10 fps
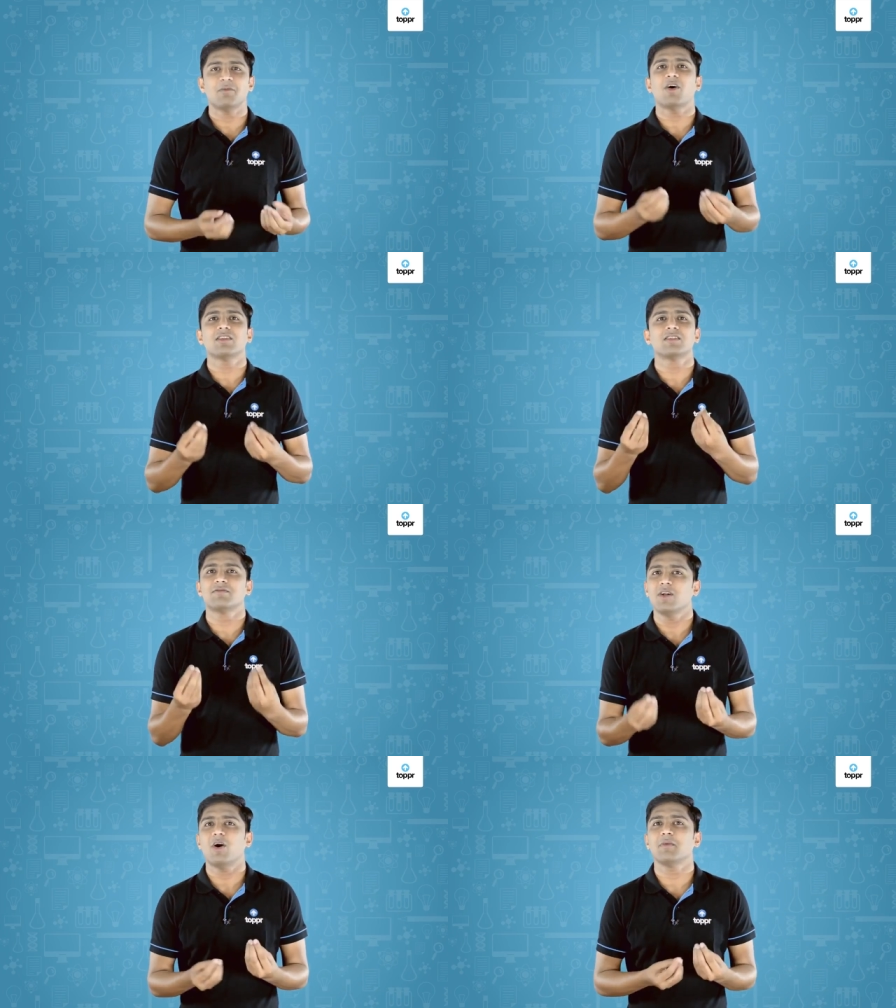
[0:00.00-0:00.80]
about this
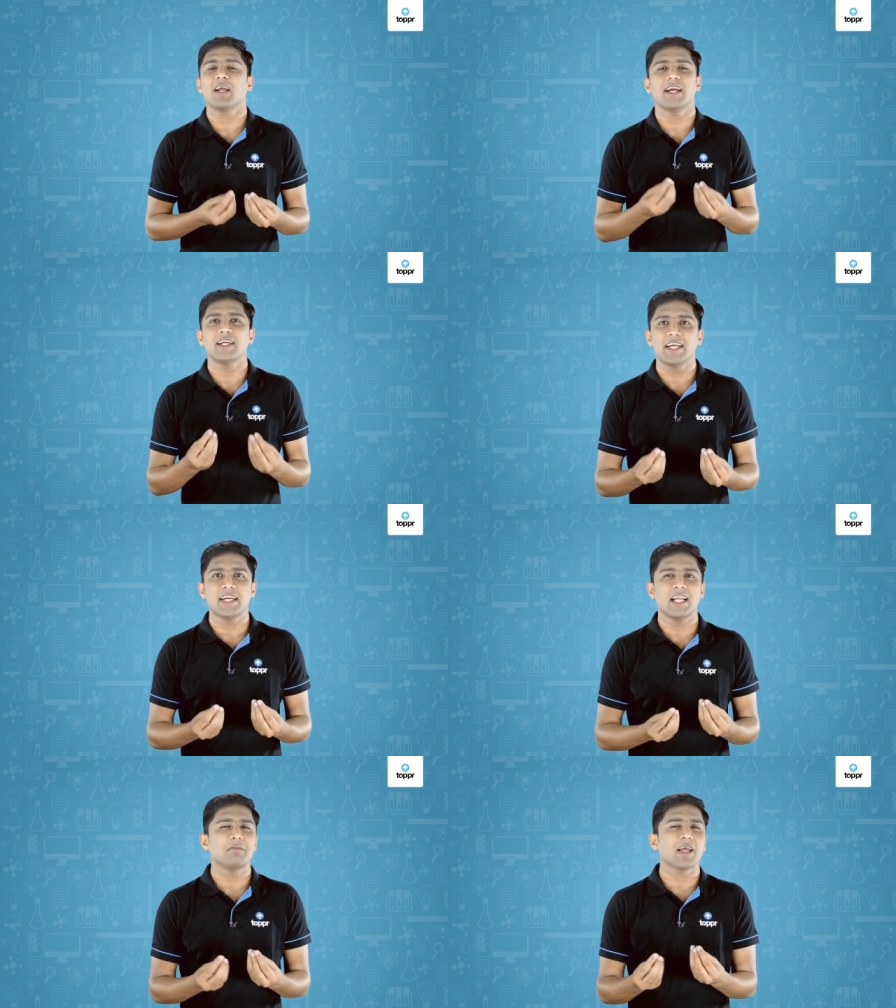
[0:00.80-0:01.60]
phenomena in
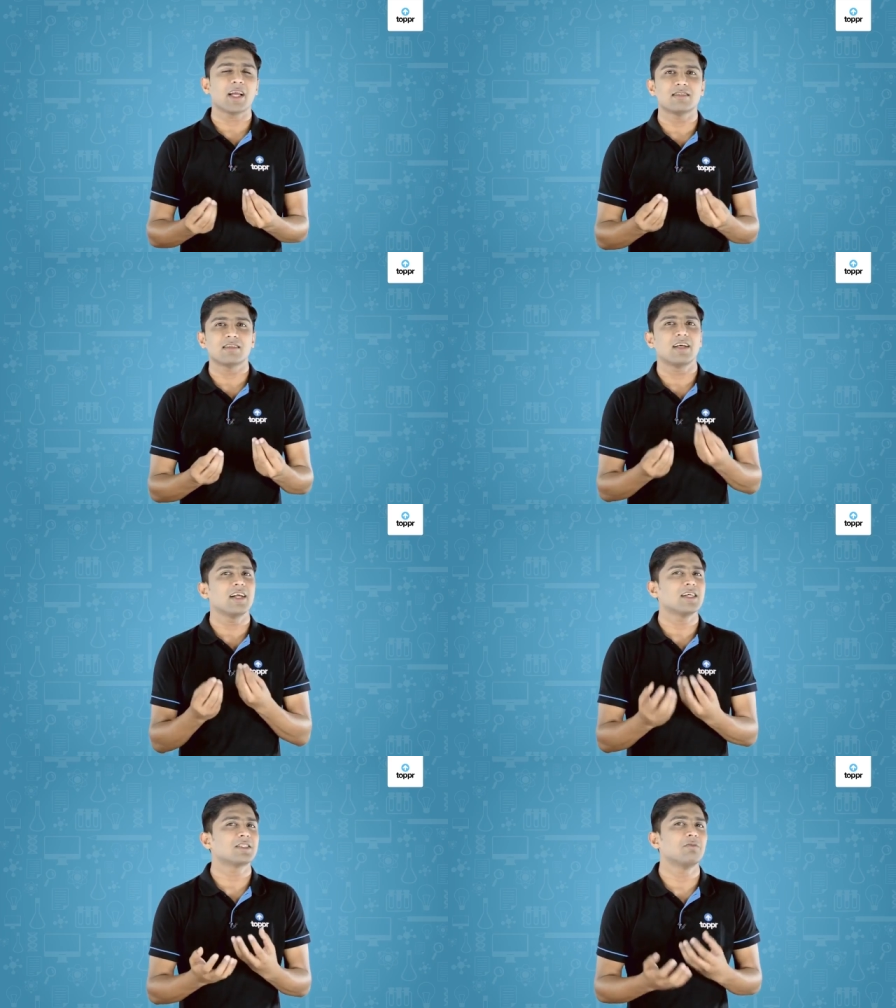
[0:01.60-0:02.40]
detail by
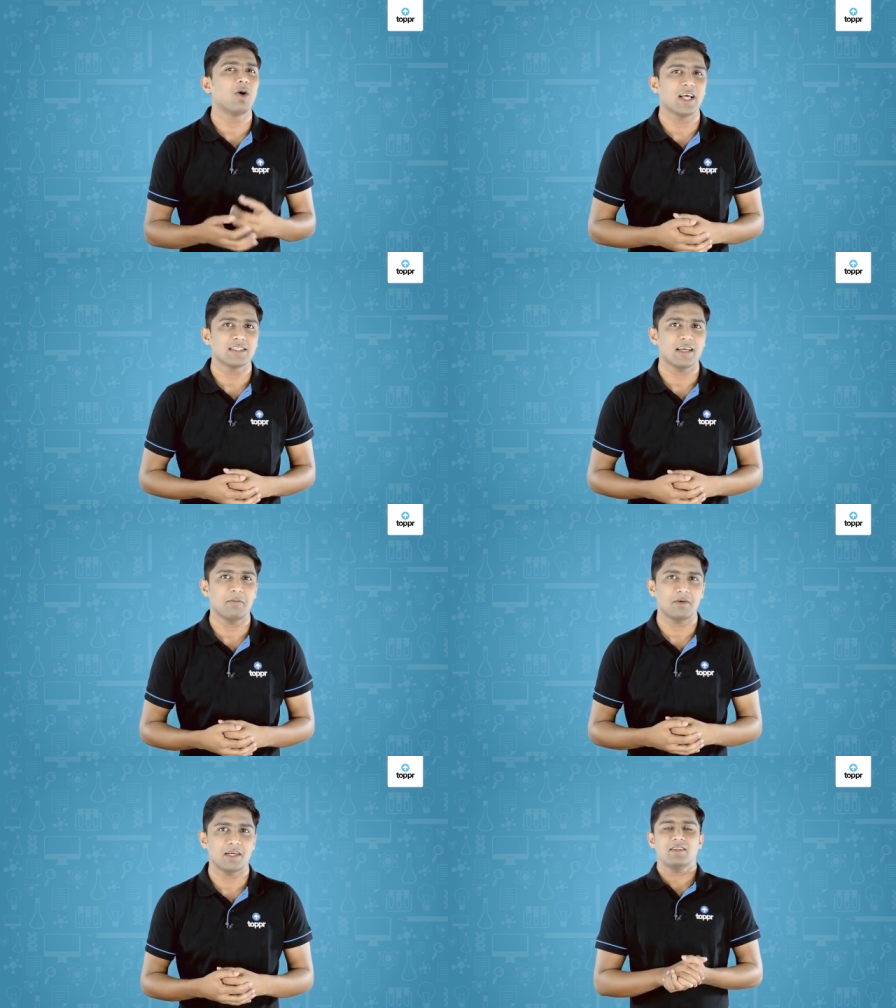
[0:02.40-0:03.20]
considering a small
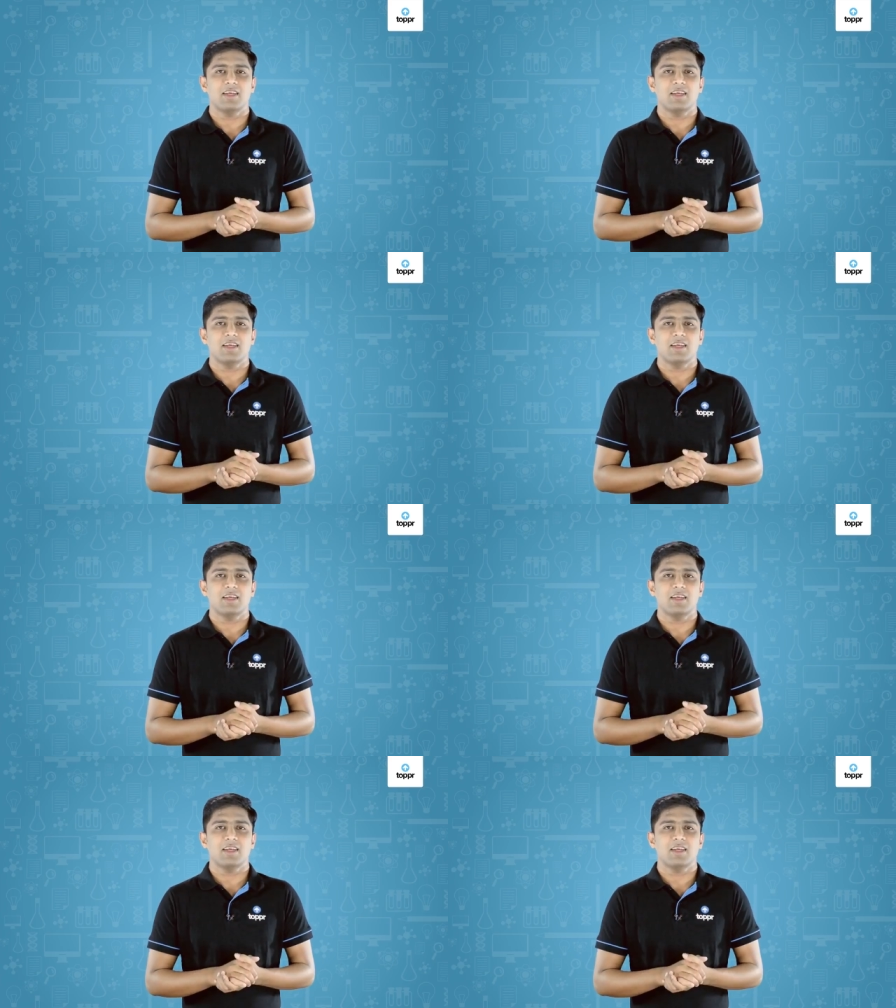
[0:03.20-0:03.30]
example.